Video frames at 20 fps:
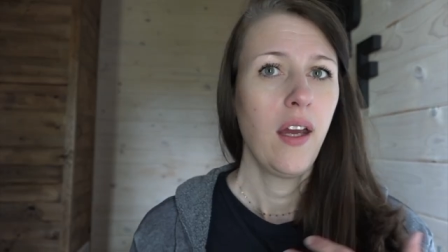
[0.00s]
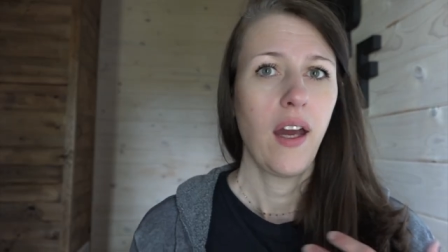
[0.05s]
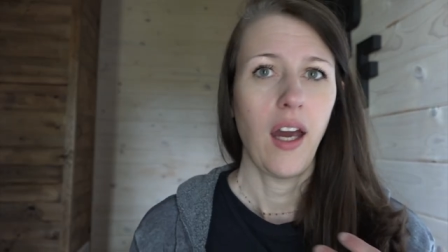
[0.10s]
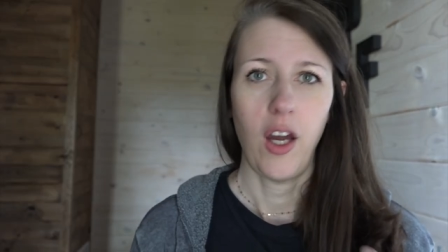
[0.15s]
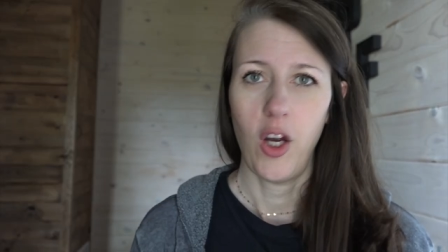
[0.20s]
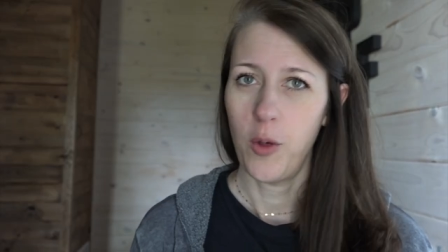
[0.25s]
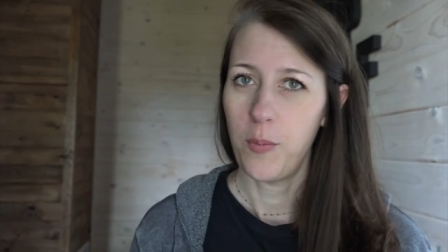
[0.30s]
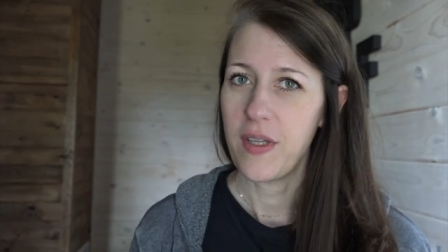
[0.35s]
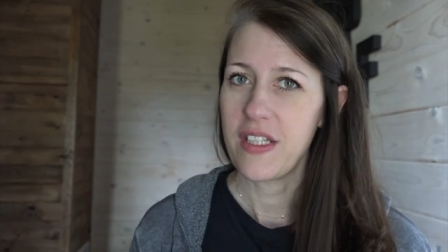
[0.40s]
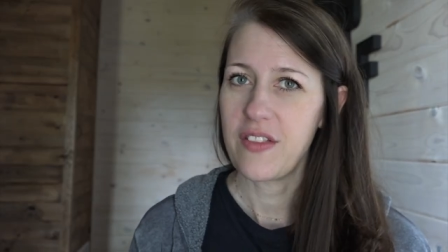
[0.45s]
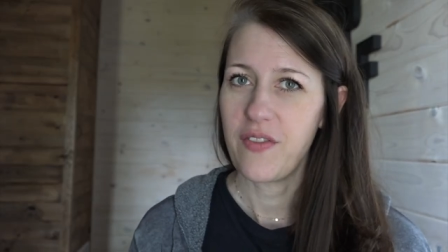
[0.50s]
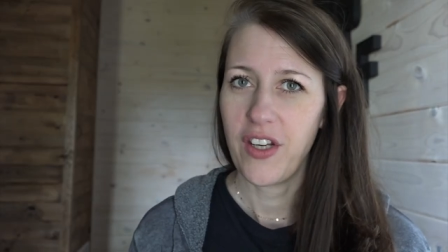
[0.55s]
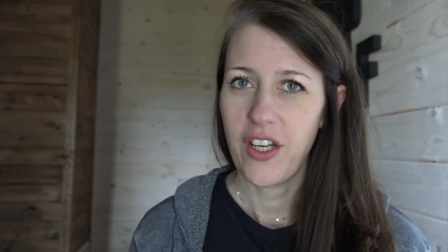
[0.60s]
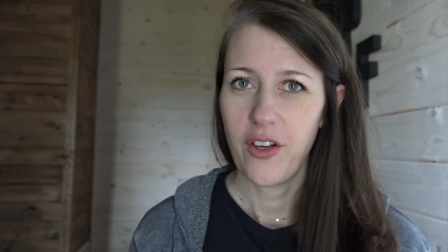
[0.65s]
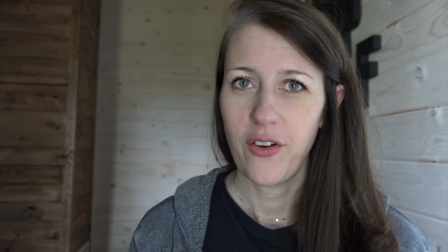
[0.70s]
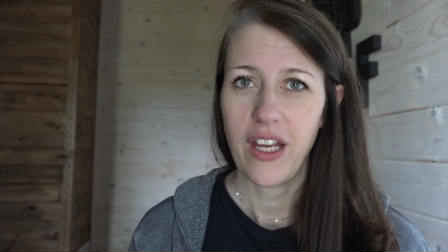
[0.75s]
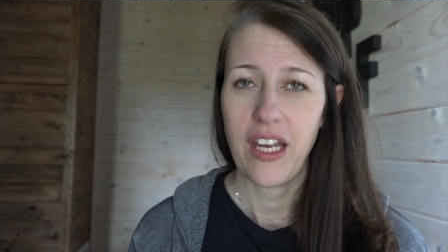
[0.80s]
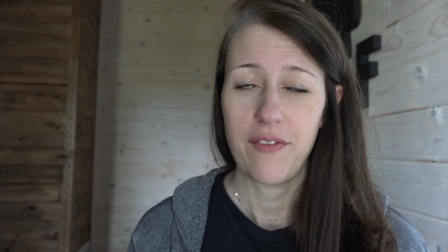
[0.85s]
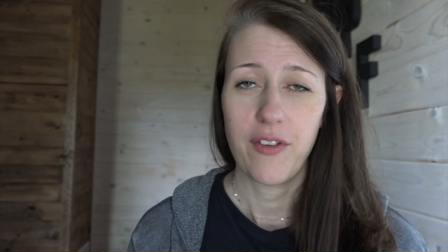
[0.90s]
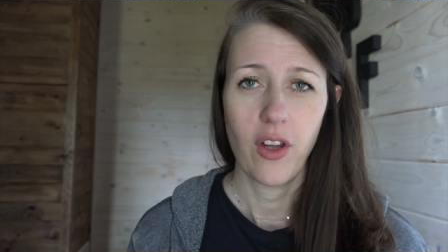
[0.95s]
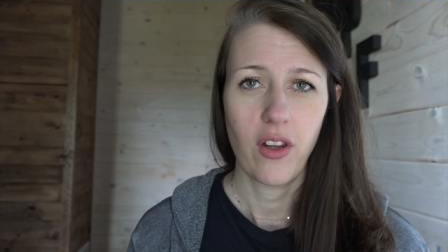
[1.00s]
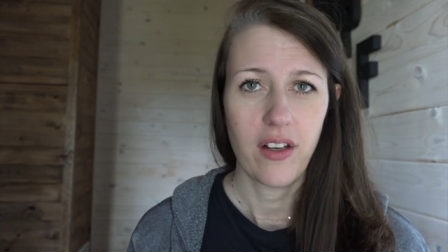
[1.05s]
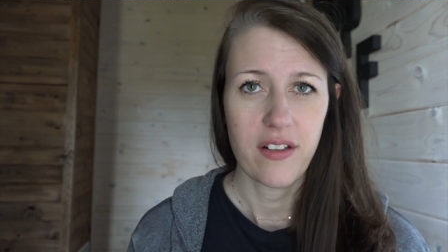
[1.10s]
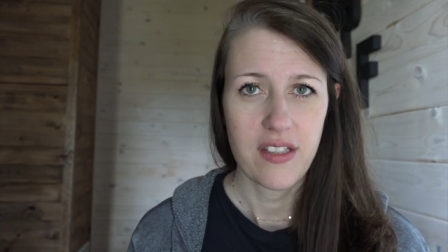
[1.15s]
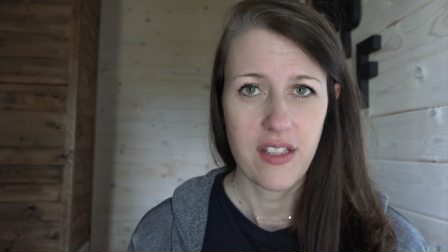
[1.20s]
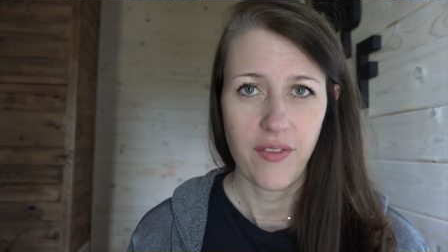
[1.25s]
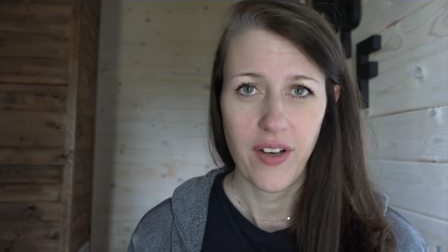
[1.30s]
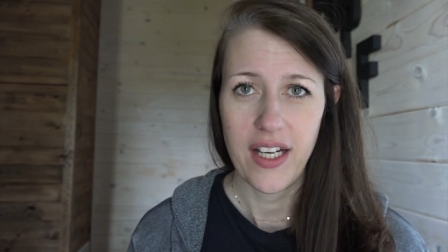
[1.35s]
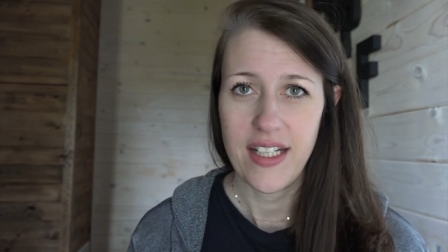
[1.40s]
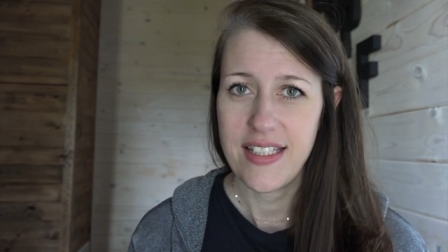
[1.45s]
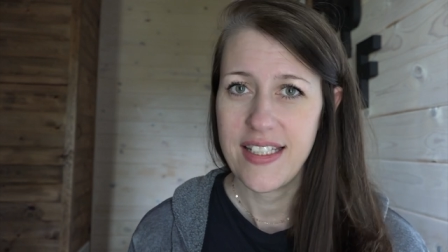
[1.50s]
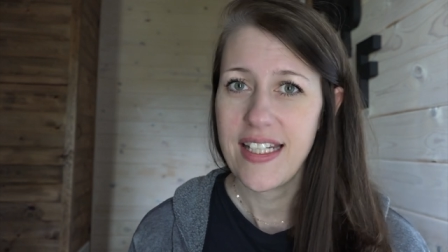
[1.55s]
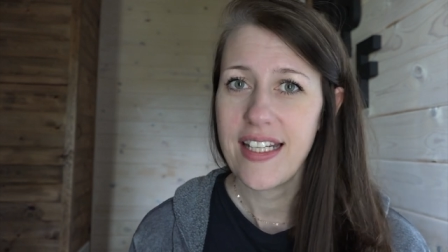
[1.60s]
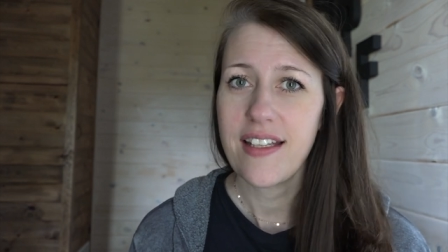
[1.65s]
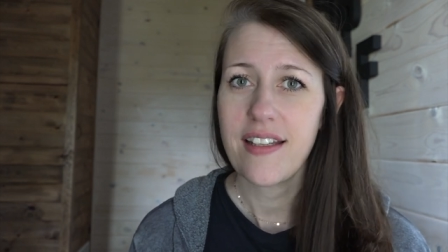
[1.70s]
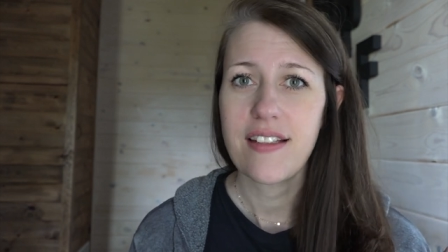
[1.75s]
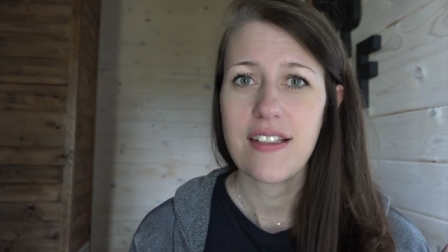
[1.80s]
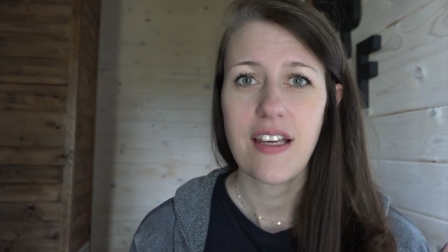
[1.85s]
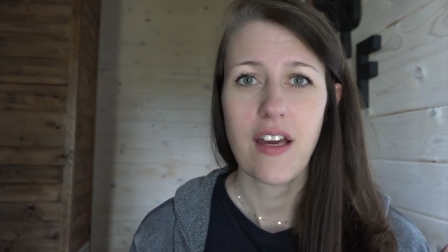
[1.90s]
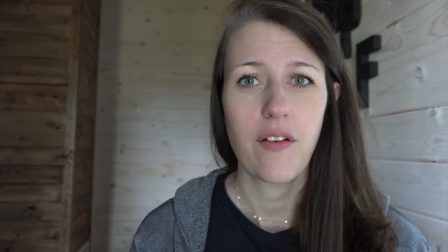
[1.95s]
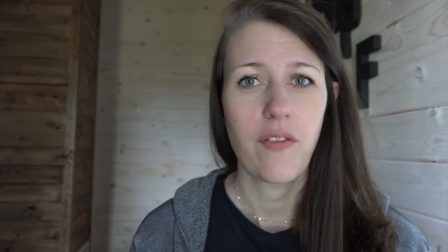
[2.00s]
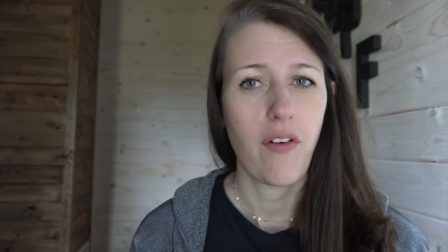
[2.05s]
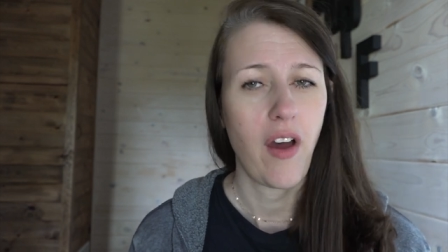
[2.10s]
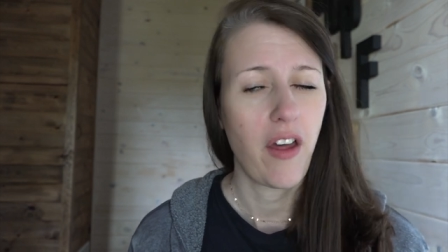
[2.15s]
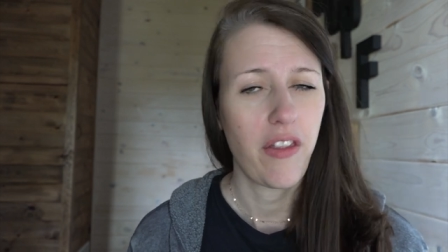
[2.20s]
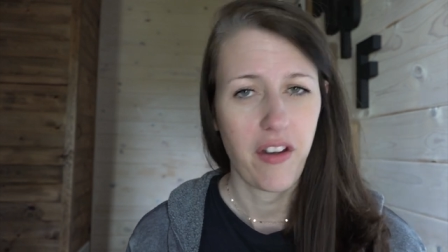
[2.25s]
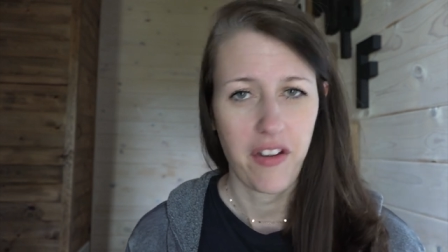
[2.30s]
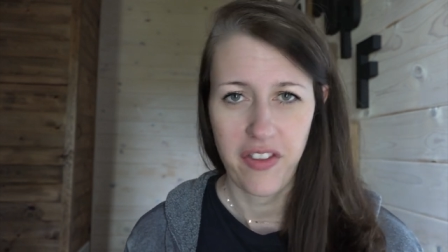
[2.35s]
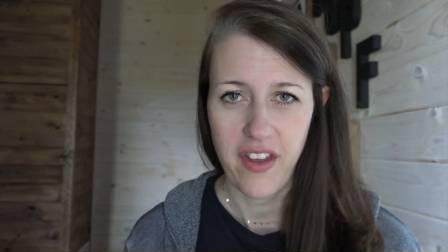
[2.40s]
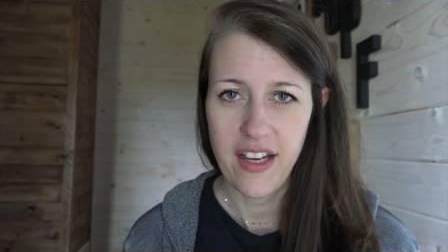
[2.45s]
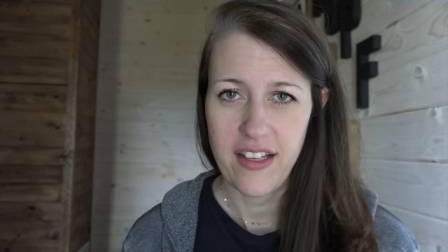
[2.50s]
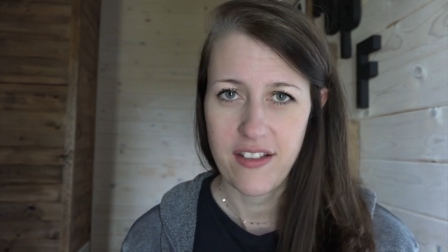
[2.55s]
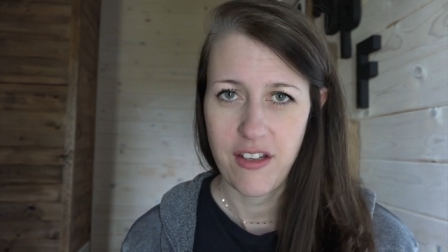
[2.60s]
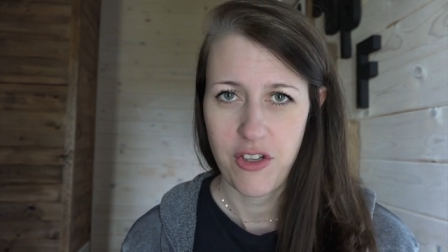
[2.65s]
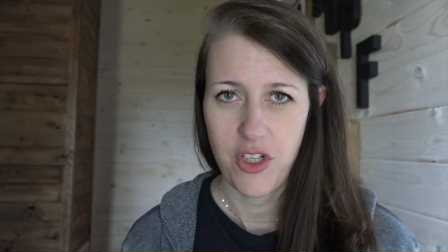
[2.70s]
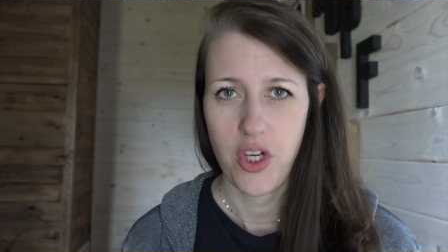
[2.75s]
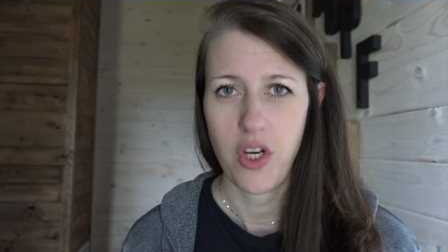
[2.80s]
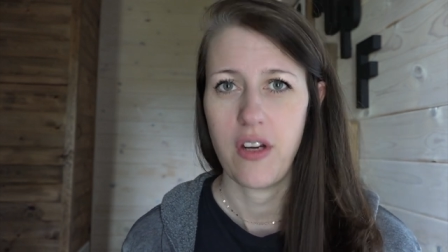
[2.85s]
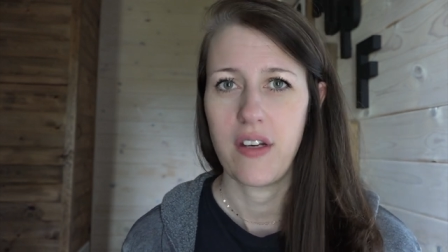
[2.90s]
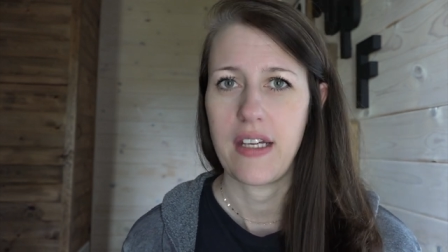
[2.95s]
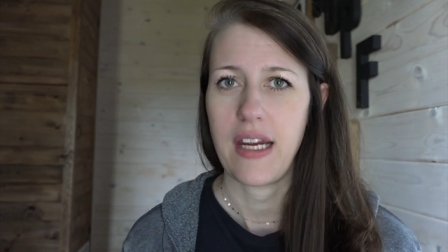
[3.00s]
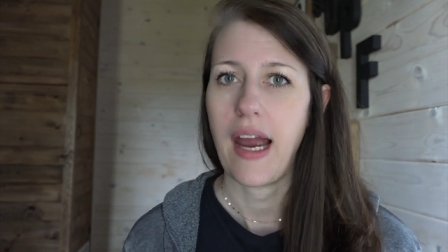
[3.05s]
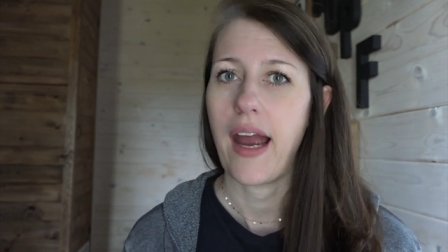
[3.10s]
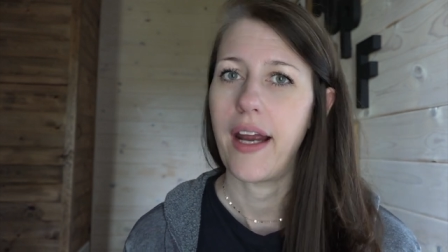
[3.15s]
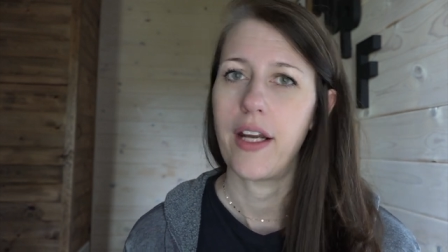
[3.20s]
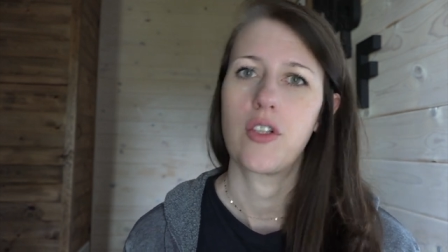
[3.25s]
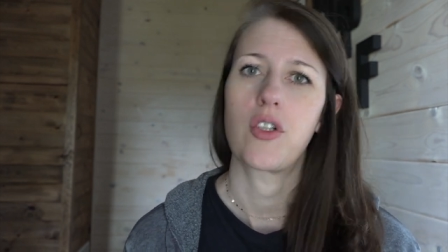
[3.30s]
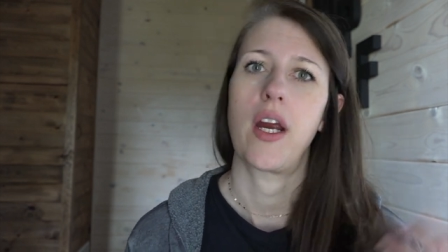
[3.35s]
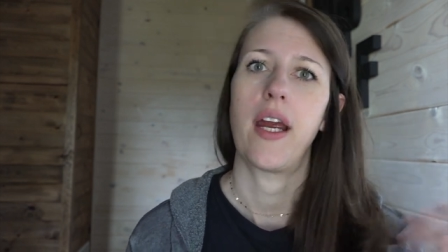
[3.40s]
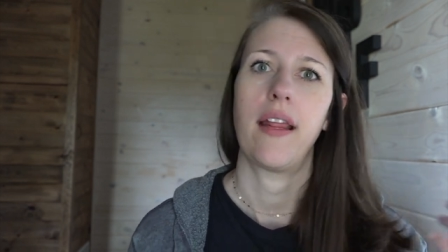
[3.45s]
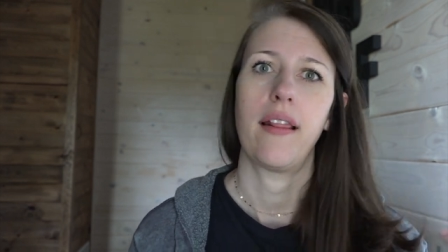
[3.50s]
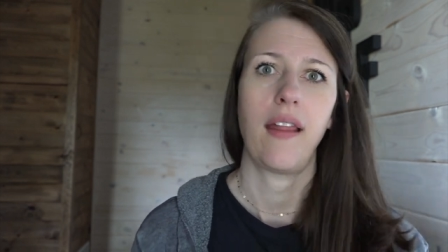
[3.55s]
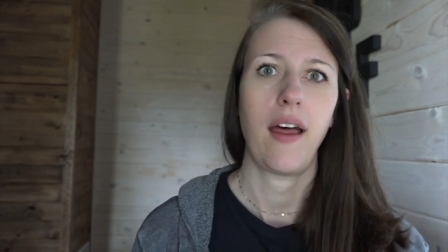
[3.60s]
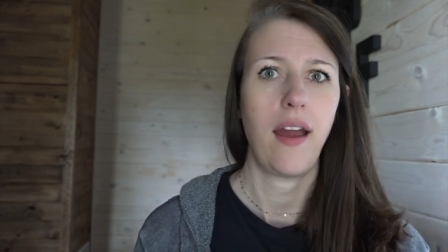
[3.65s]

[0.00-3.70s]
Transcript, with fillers: I hope this video gave you lots of ideas of other things that you can dehydrate,